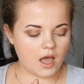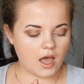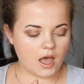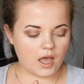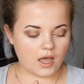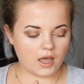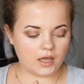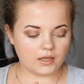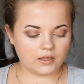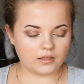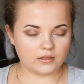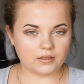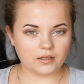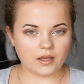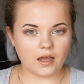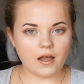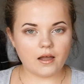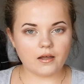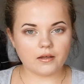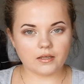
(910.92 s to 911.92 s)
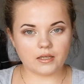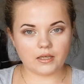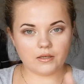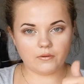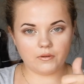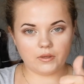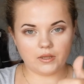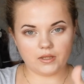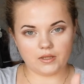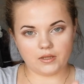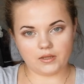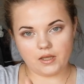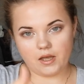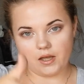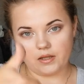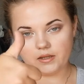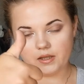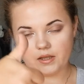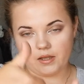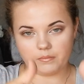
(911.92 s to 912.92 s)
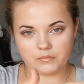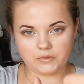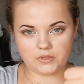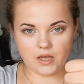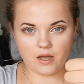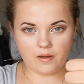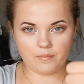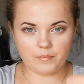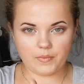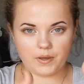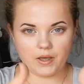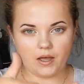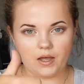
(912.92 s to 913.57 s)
And give it a thumbs up